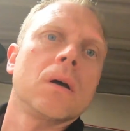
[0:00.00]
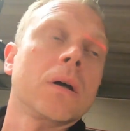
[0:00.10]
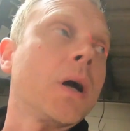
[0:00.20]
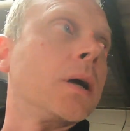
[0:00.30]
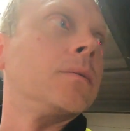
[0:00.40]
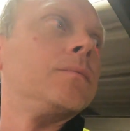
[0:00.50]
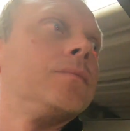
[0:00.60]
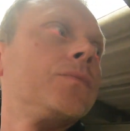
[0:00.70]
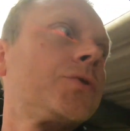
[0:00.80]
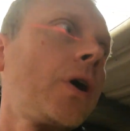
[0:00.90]
Okay,
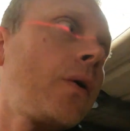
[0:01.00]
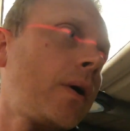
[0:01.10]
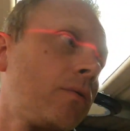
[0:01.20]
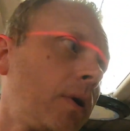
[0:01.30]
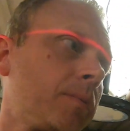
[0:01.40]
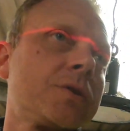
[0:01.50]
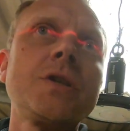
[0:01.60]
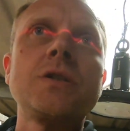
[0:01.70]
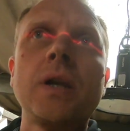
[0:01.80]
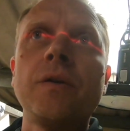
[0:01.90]
so we're up the
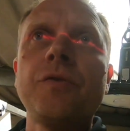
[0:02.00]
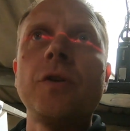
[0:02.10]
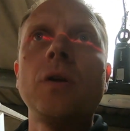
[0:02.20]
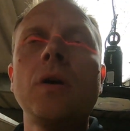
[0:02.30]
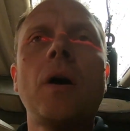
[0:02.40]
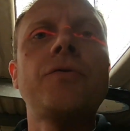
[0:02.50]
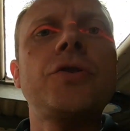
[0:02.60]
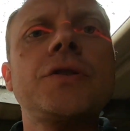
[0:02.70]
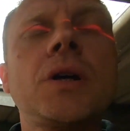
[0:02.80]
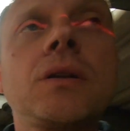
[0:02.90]
scissor lift. I've
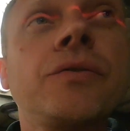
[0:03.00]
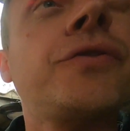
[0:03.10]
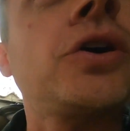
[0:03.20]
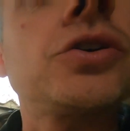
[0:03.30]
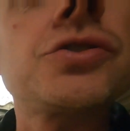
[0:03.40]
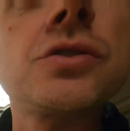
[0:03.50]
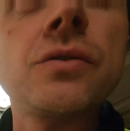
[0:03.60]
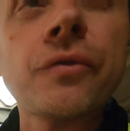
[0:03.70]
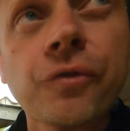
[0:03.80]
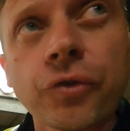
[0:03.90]
just done the first
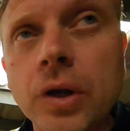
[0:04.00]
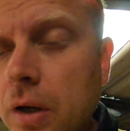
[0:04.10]
3